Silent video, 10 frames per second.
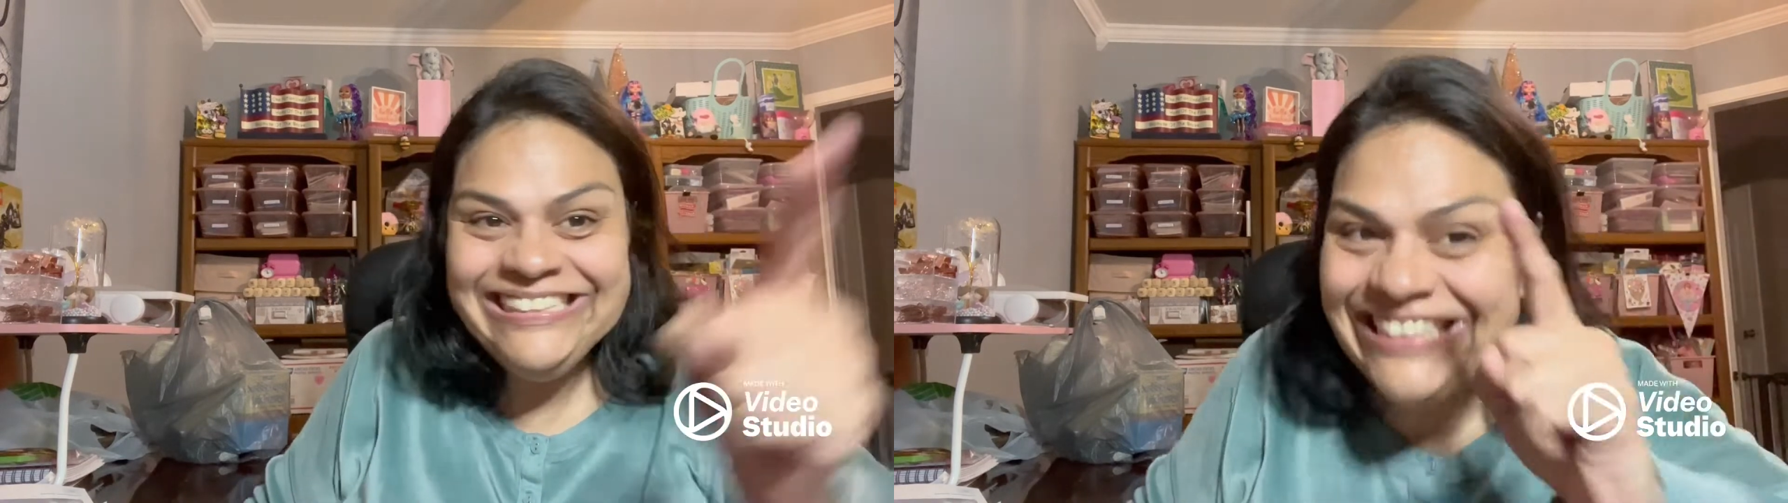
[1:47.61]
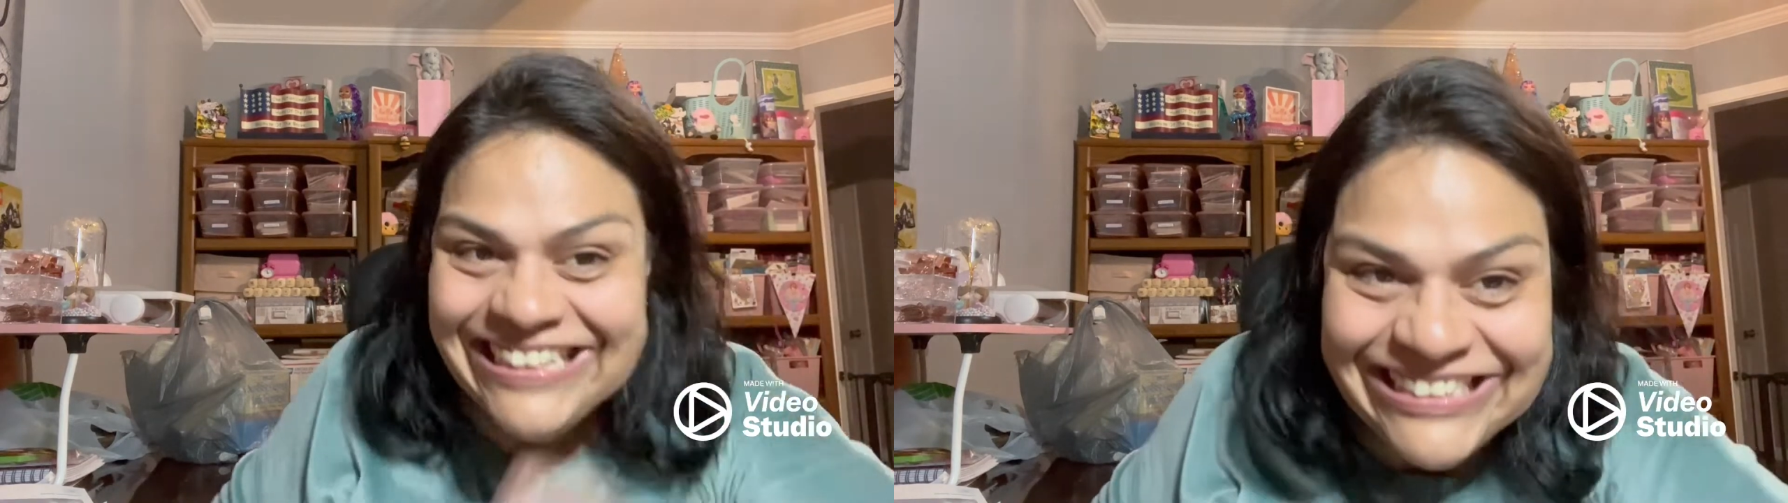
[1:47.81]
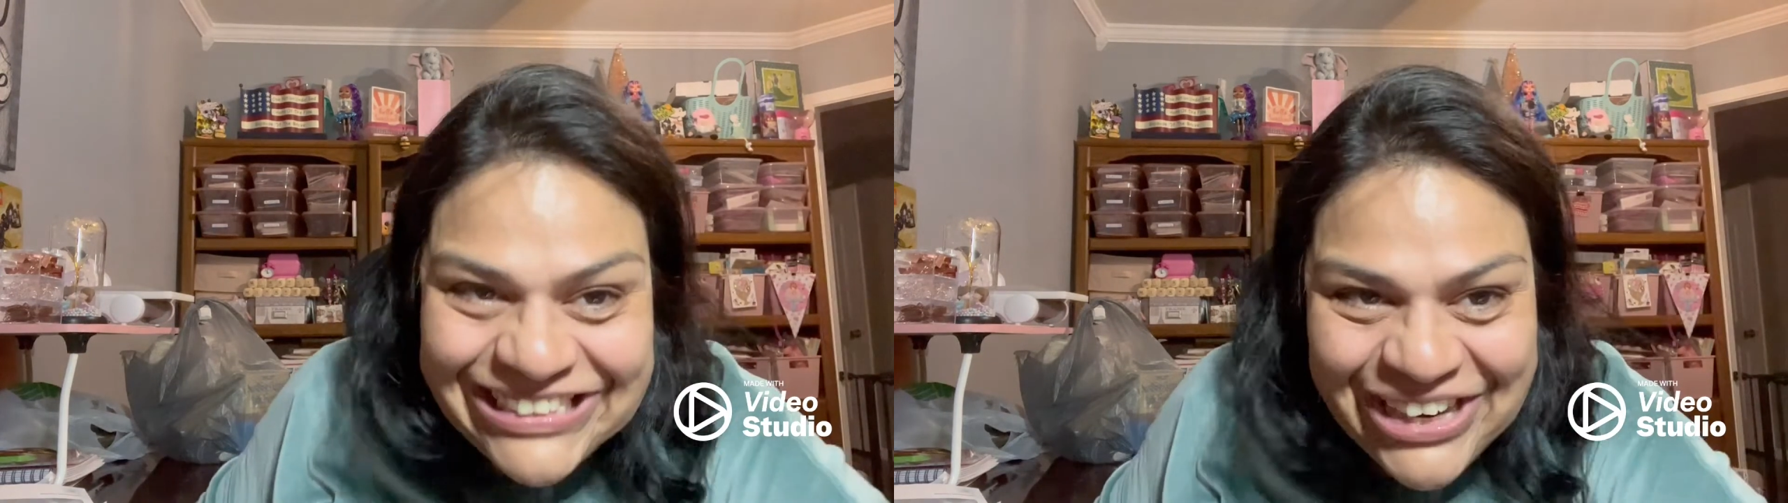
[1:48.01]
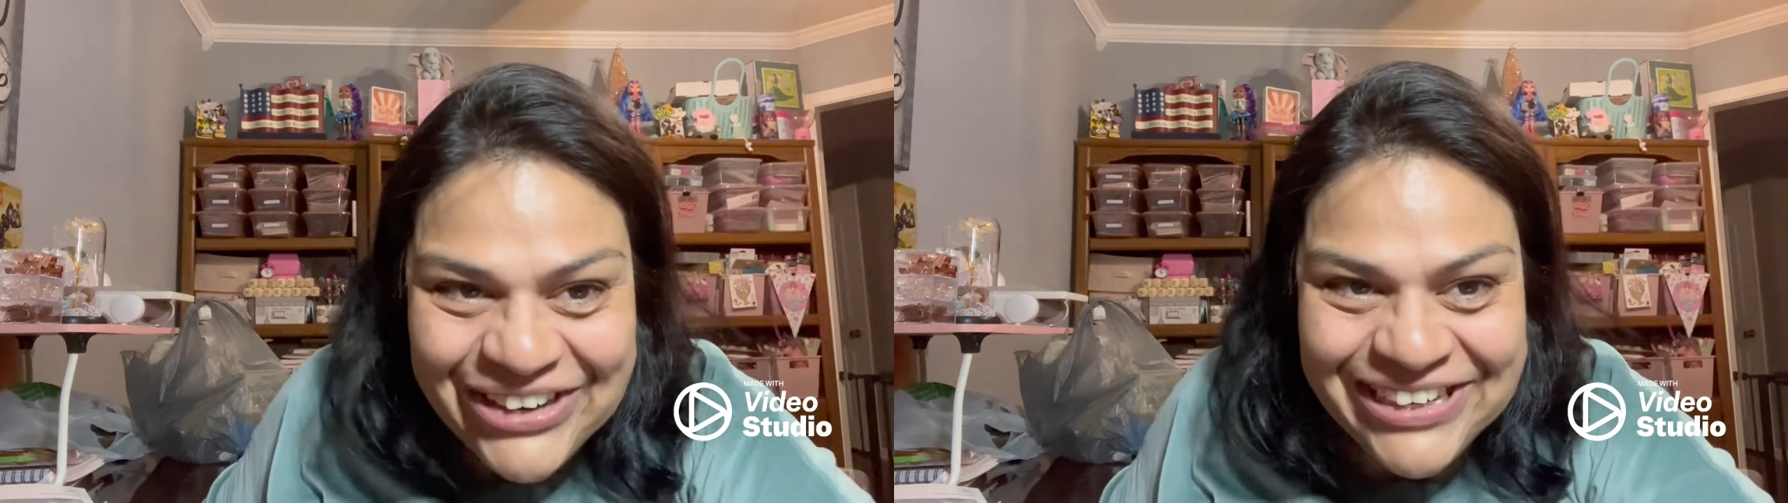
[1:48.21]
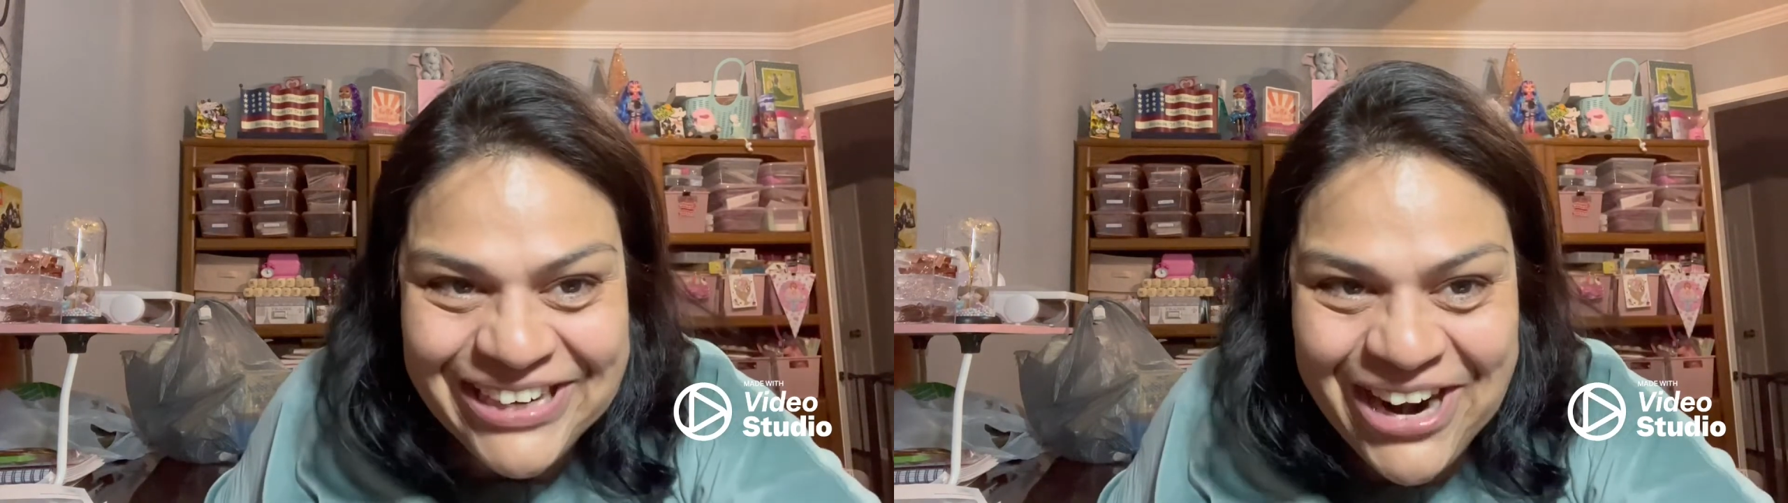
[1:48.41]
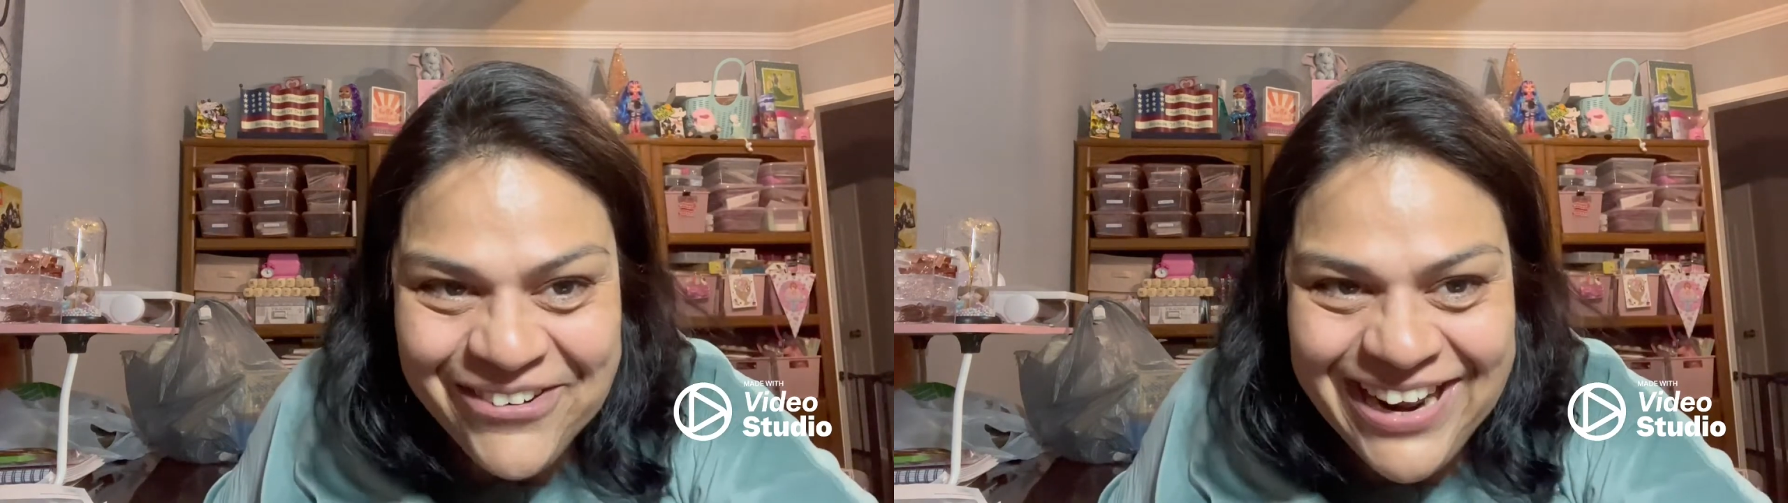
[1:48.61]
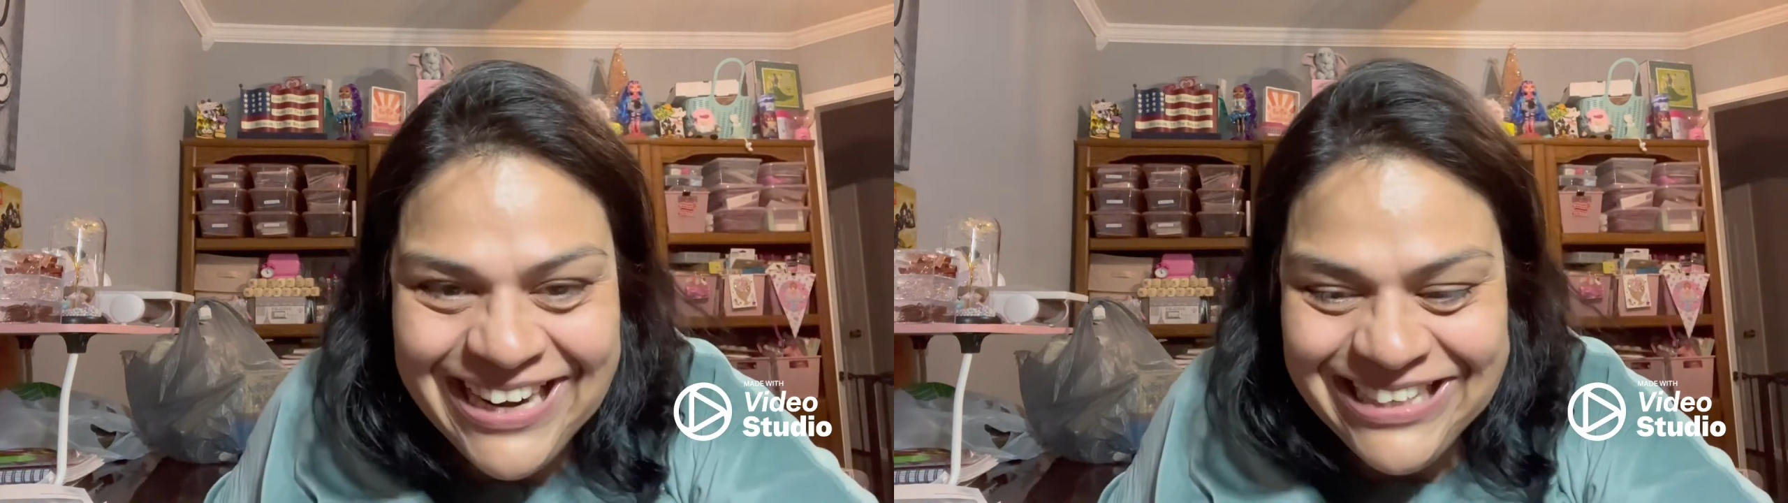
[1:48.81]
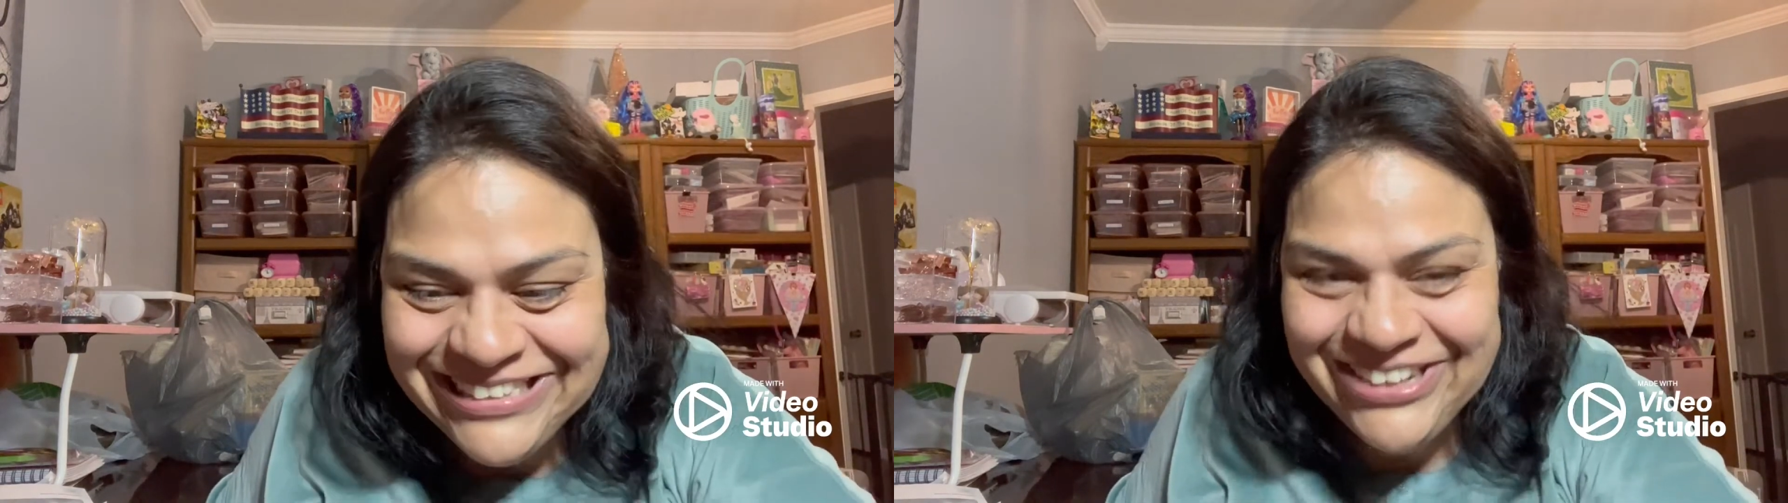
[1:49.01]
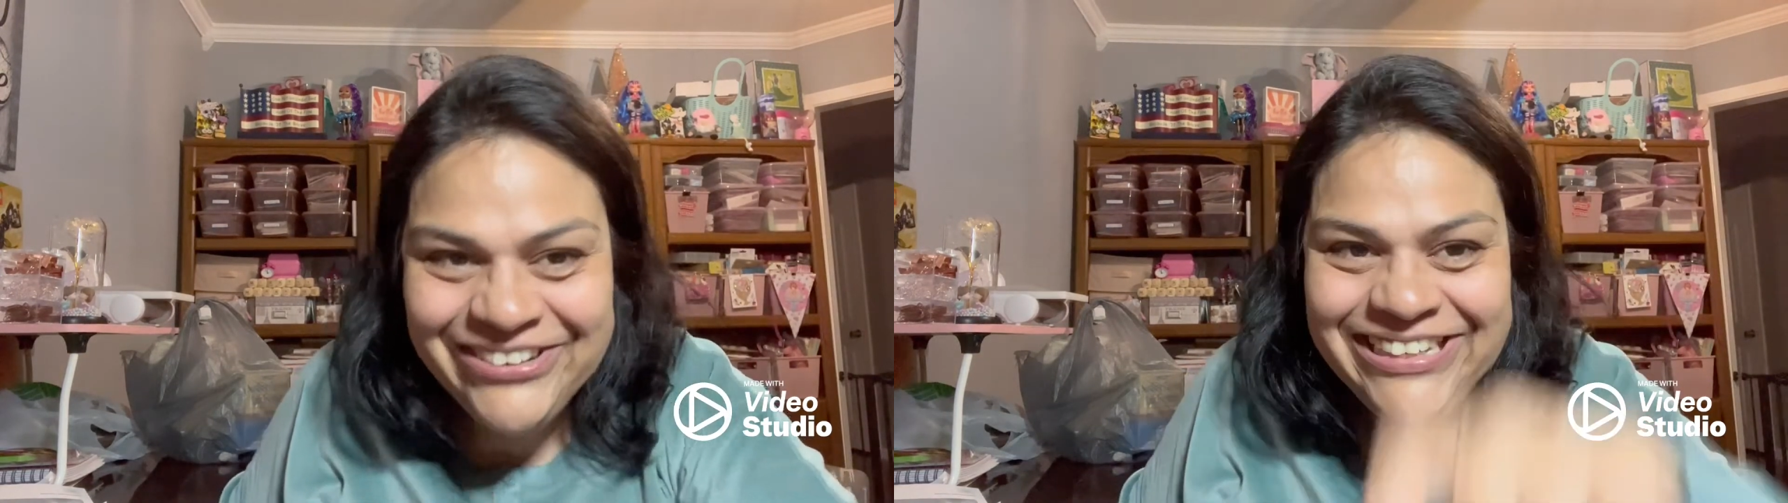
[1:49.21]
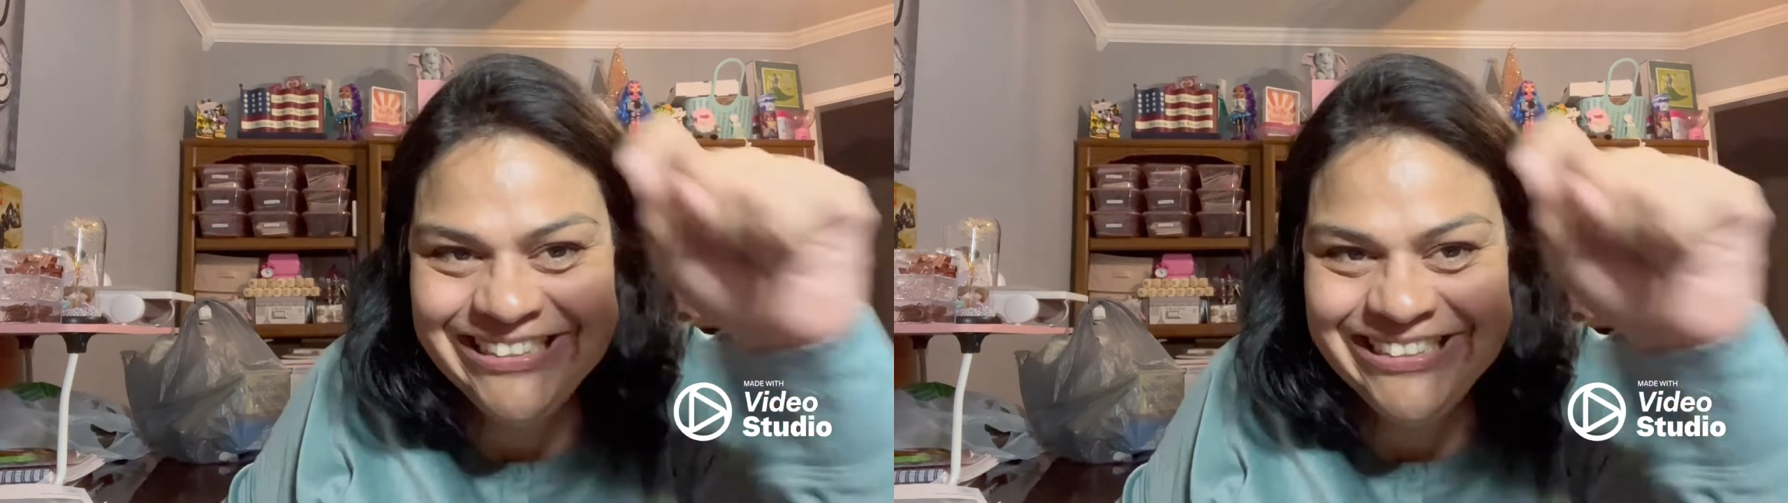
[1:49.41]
did start it already, Tony.